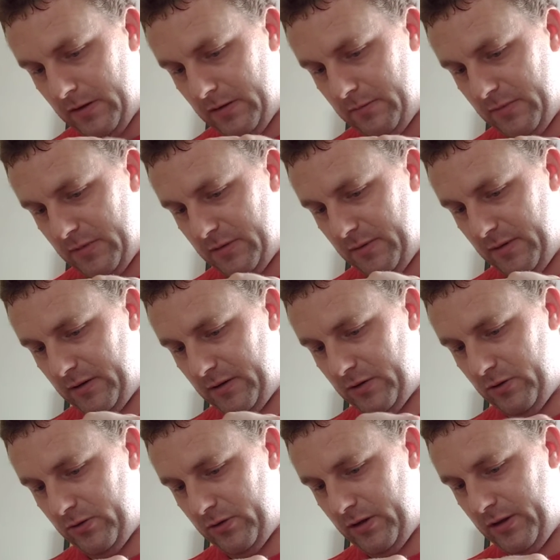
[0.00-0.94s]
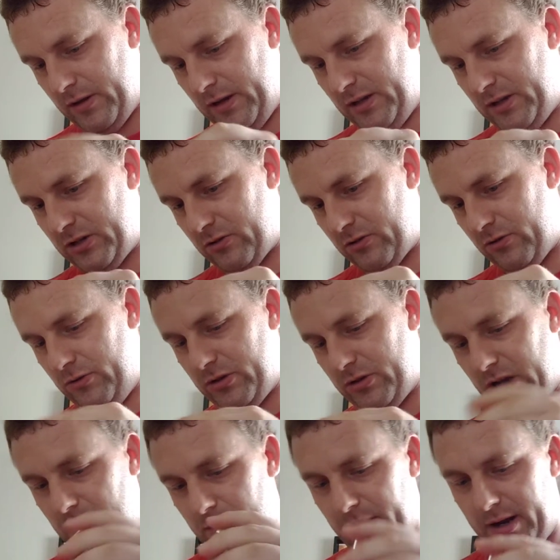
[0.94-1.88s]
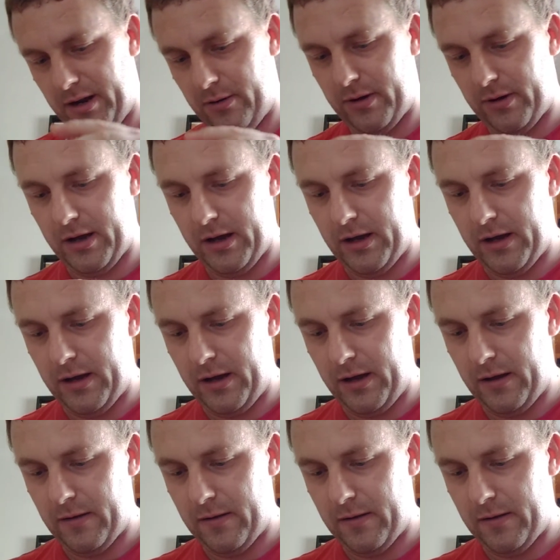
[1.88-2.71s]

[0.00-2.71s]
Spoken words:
Let's make sure that these screws go in okay.